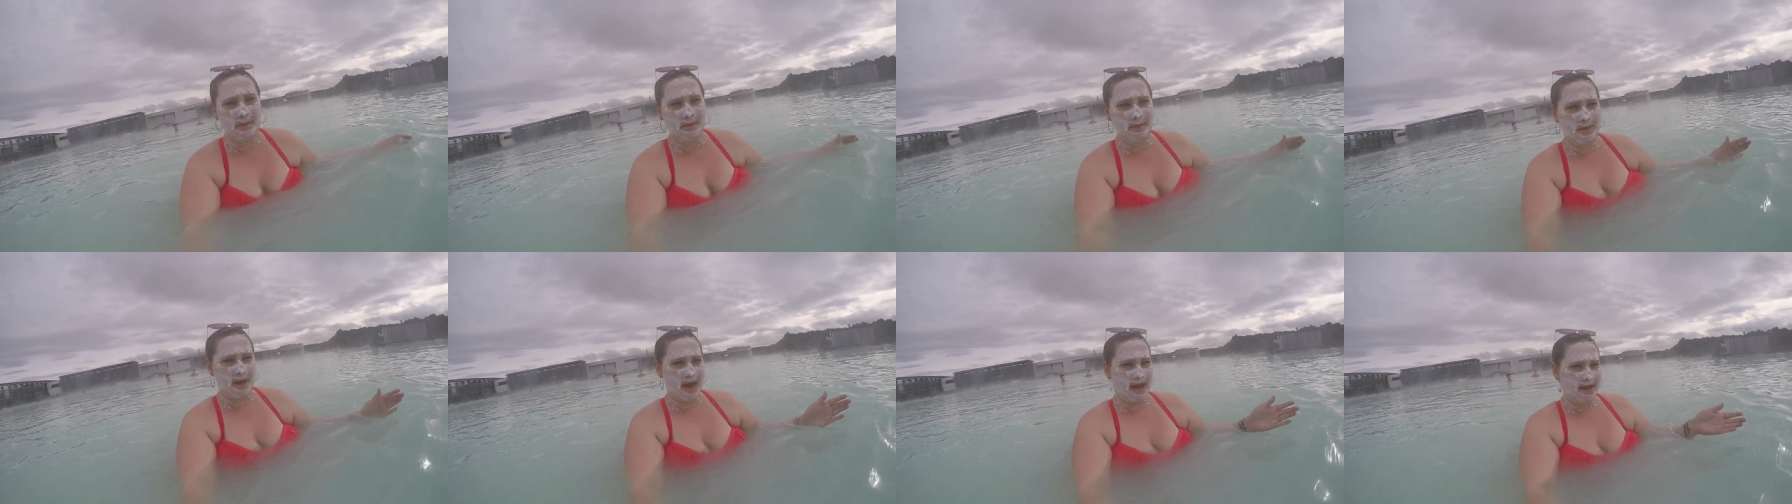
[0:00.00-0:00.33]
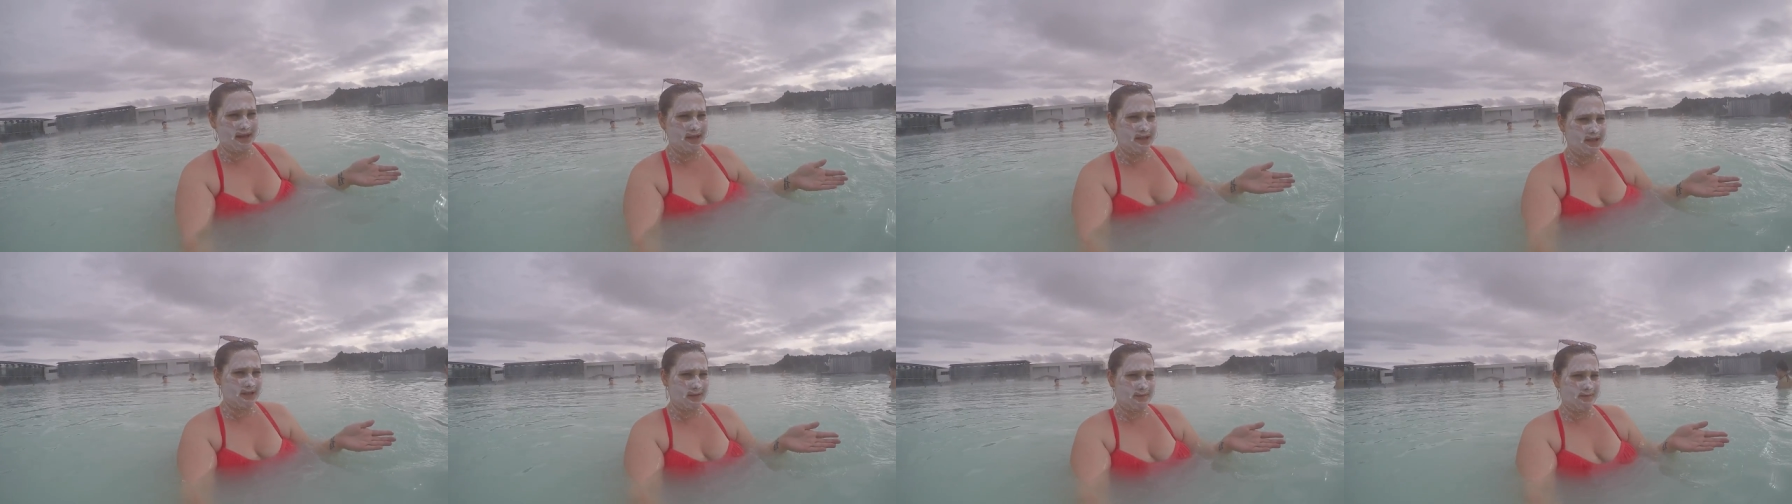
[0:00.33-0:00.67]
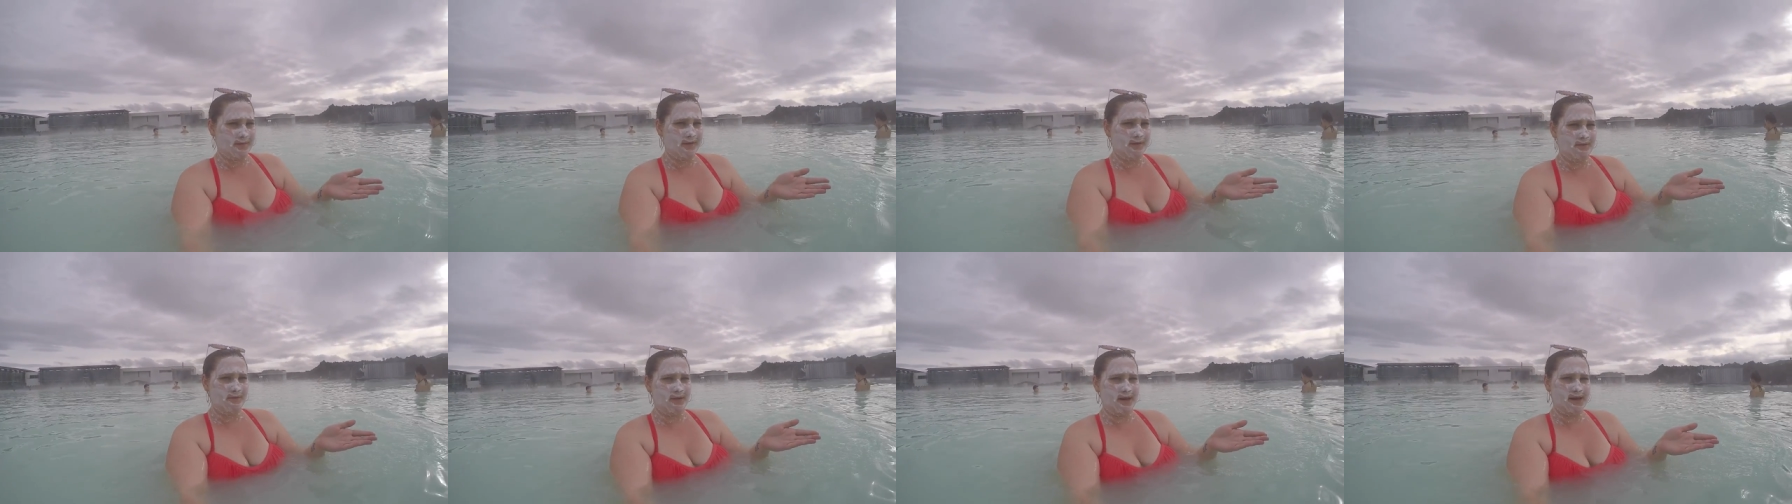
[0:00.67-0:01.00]
package up
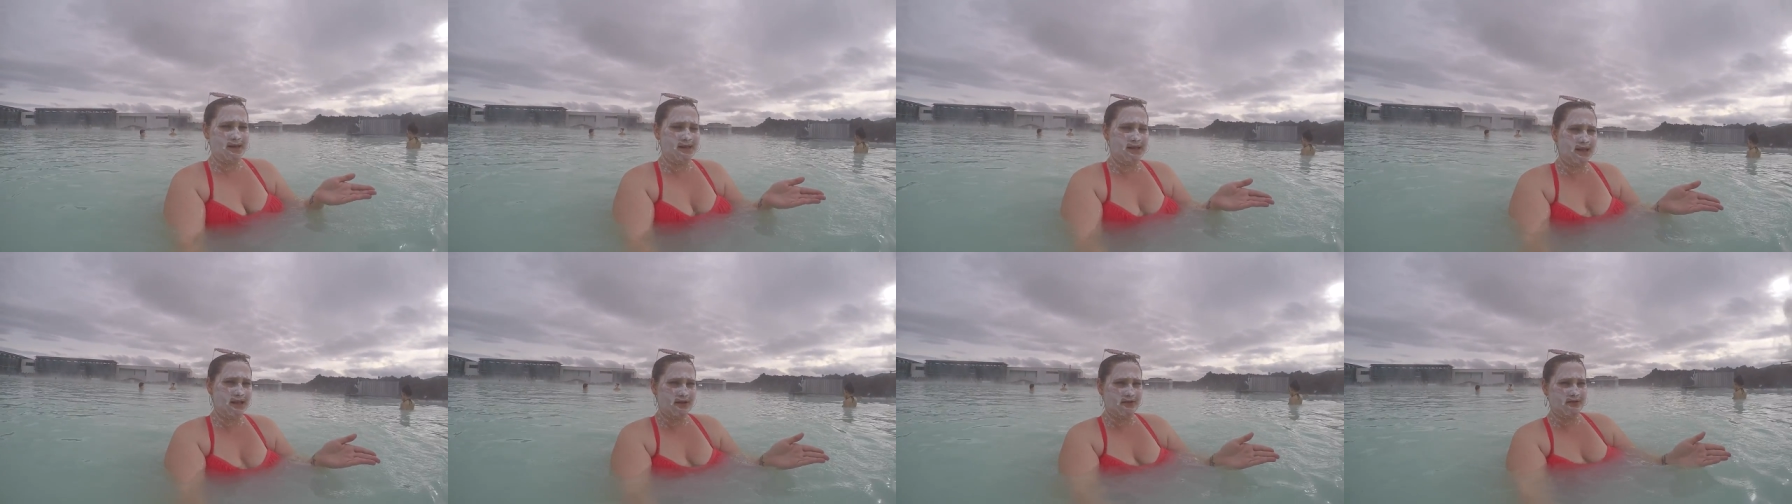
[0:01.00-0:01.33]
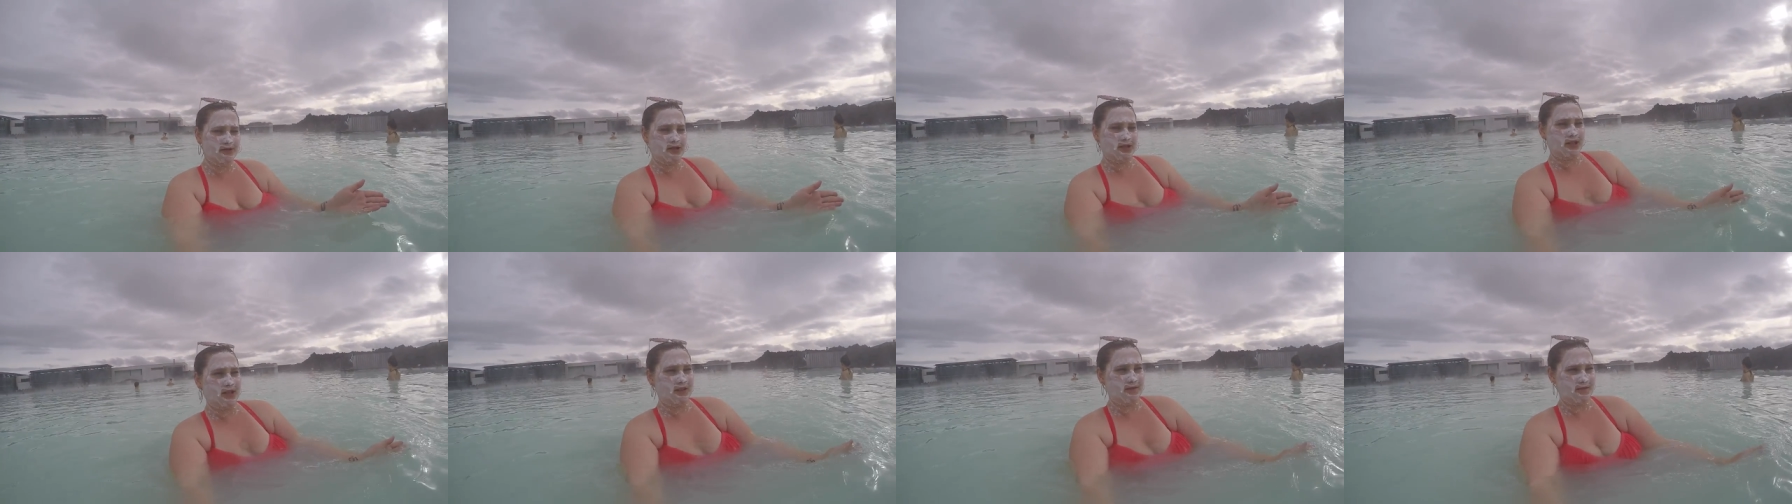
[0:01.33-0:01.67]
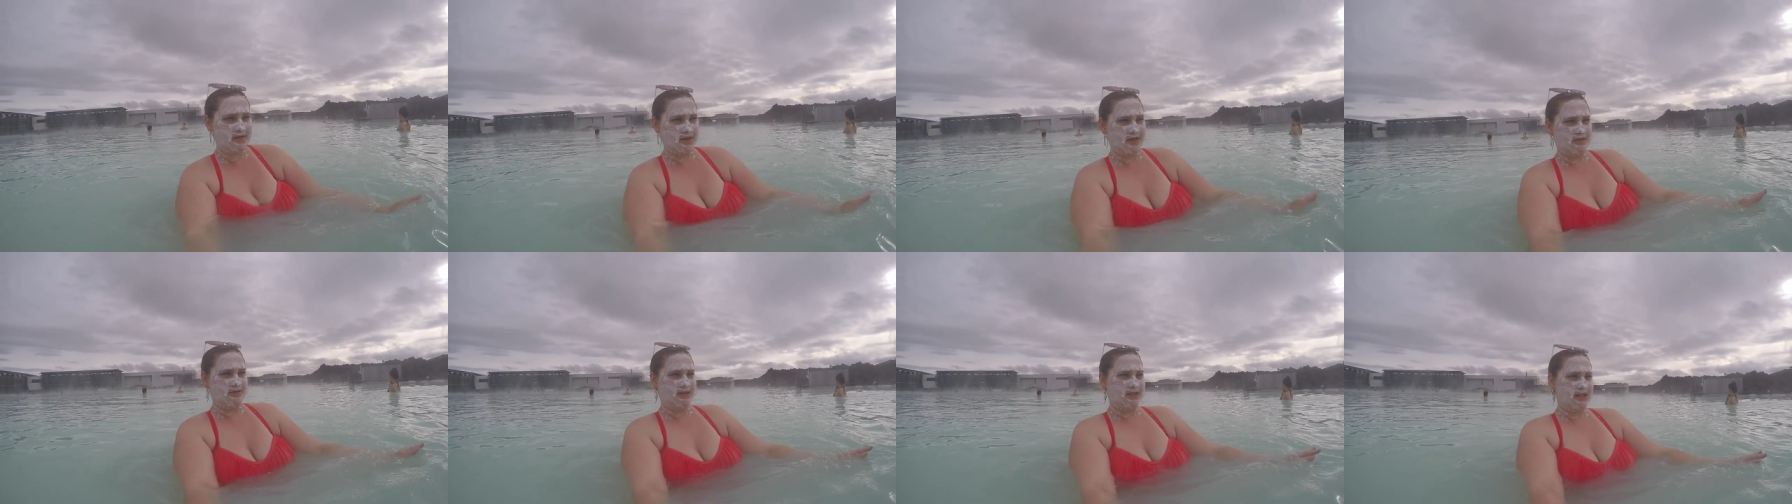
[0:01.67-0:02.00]
from Basic, which
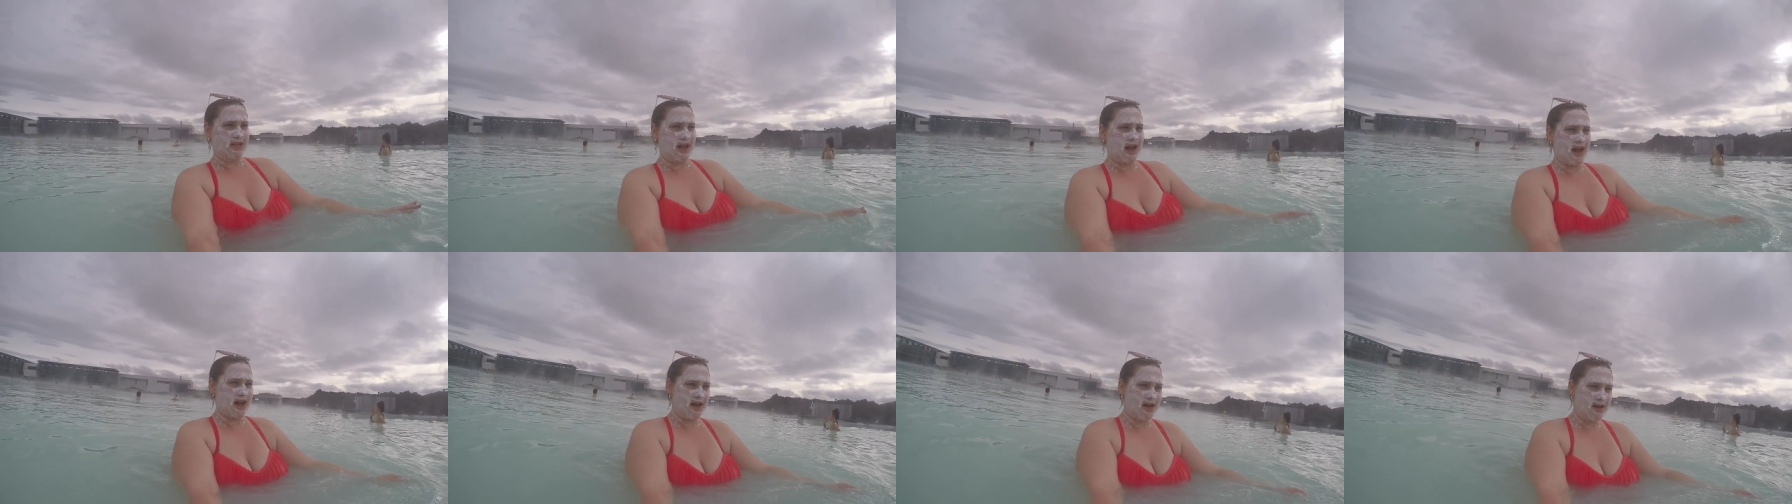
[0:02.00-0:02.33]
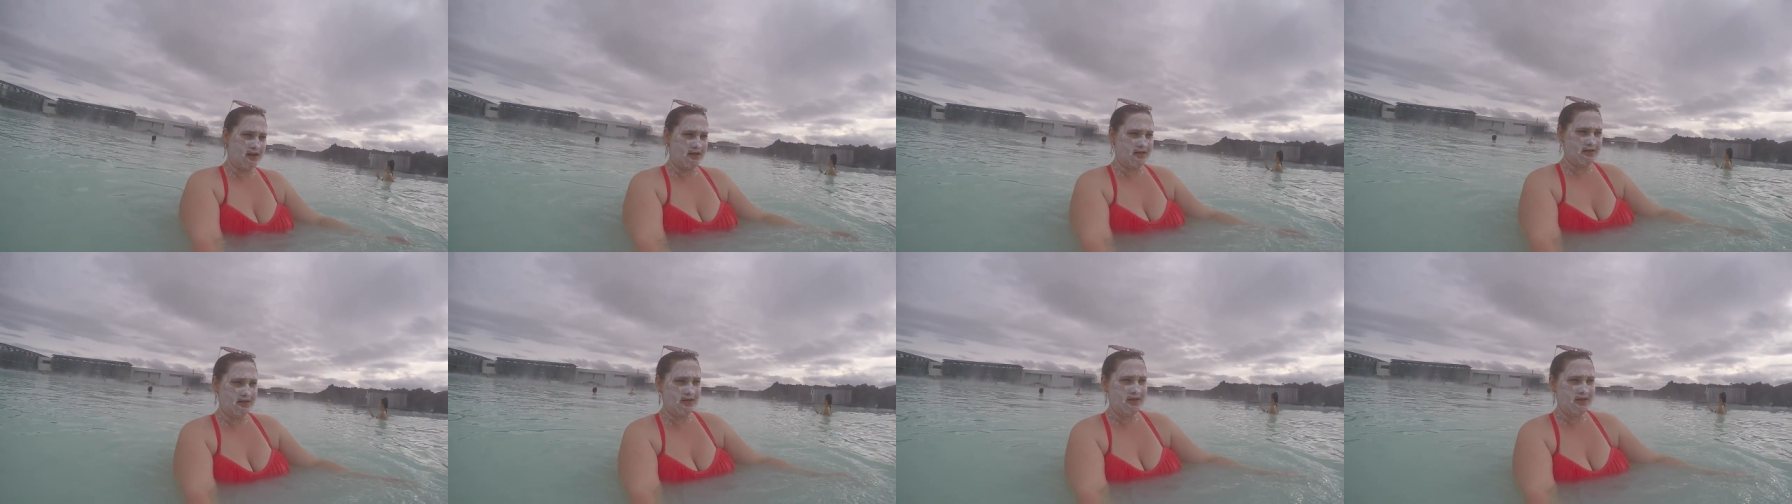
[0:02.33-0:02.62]
gets you a towel,